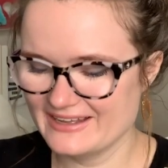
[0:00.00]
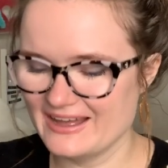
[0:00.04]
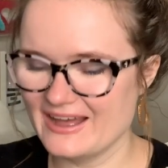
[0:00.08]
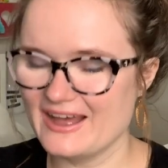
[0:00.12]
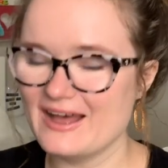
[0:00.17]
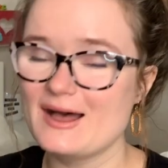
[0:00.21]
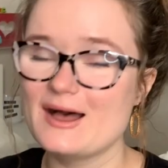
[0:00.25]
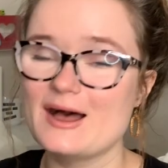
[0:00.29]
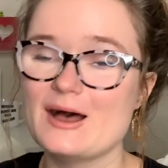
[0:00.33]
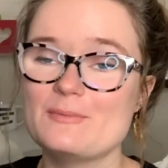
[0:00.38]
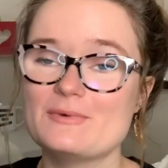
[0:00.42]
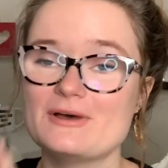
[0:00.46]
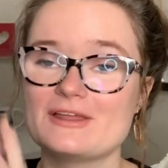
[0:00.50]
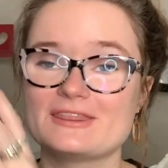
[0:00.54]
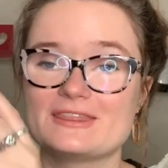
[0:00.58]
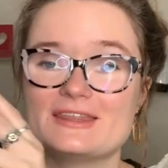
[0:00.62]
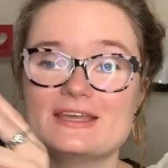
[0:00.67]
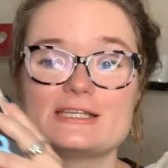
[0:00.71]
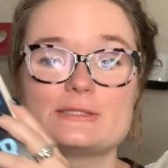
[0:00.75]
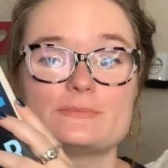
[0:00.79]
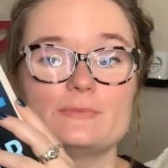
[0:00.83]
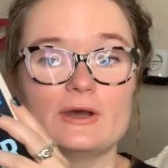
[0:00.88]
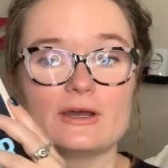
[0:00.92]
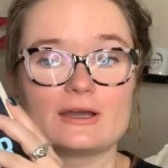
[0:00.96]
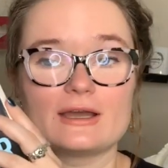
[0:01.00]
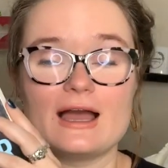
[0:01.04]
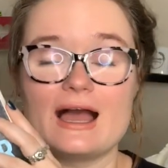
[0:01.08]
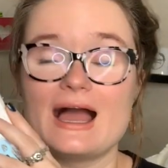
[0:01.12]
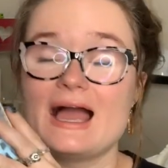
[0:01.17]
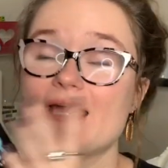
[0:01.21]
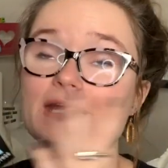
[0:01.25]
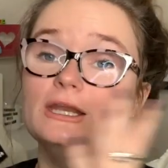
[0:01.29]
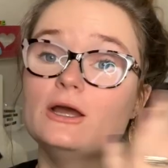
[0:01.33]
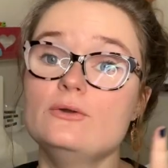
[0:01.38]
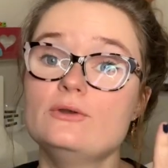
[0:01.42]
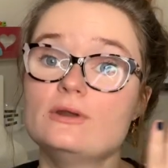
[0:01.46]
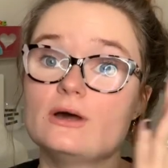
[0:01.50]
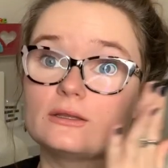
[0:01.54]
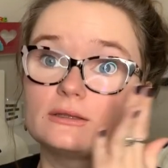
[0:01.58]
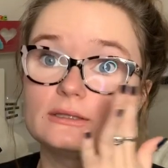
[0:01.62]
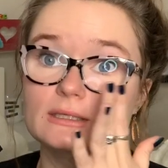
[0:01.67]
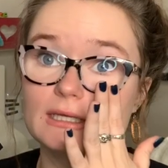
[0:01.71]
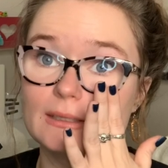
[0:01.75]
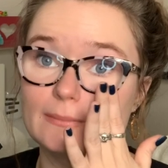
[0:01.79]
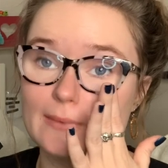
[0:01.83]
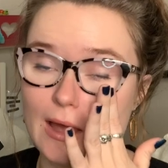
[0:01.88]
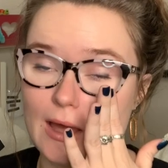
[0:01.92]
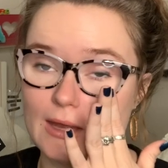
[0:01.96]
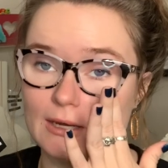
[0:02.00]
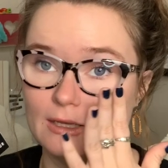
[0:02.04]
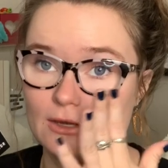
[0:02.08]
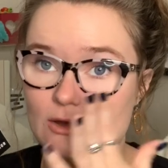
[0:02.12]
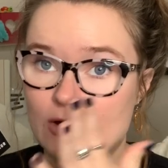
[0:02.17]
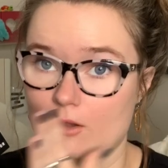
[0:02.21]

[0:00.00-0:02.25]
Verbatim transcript: um, this book, I know nothing about it.